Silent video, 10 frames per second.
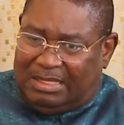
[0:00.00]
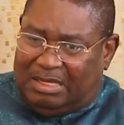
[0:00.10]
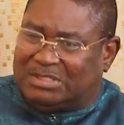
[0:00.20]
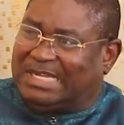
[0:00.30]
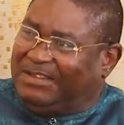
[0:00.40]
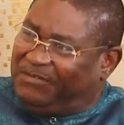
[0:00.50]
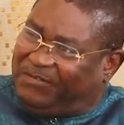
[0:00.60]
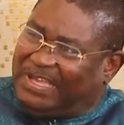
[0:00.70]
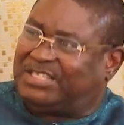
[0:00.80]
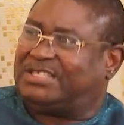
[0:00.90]
was an
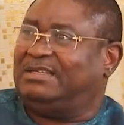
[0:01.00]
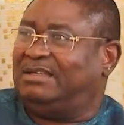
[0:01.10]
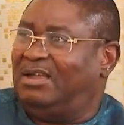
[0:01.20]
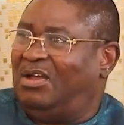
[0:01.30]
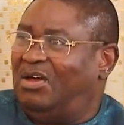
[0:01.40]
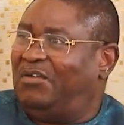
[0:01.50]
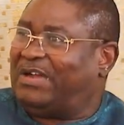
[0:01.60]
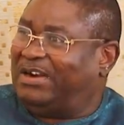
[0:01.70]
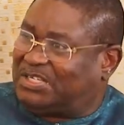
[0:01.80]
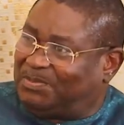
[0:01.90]
invasion of
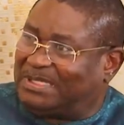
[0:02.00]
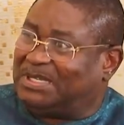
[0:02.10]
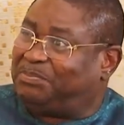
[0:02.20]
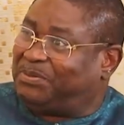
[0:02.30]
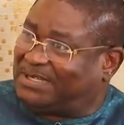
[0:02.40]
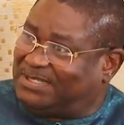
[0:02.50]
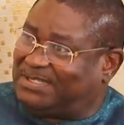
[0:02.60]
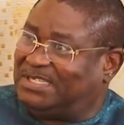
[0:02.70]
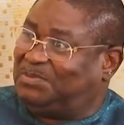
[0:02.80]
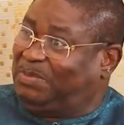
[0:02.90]
charismatic
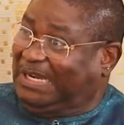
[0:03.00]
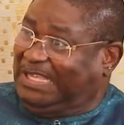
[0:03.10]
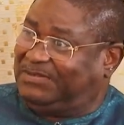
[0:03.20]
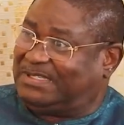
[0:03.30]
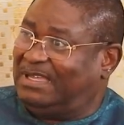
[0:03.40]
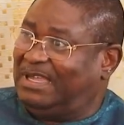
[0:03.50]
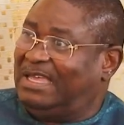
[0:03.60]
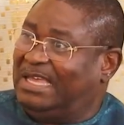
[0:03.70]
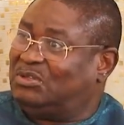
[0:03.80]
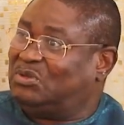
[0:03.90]
practices, beliefs
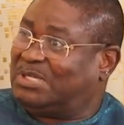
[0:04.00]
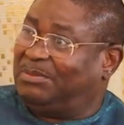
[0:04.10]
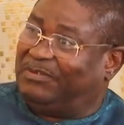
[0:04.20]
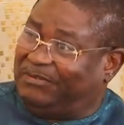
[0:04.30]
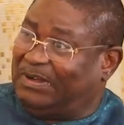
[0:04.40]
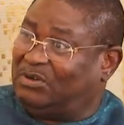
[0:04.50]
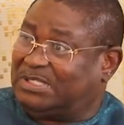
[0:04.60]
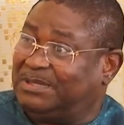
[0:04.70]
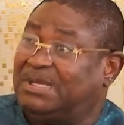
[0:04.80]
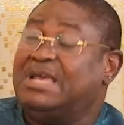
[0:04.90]
into some of the
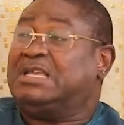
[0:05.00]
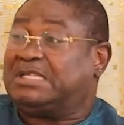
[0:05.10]
fellowships.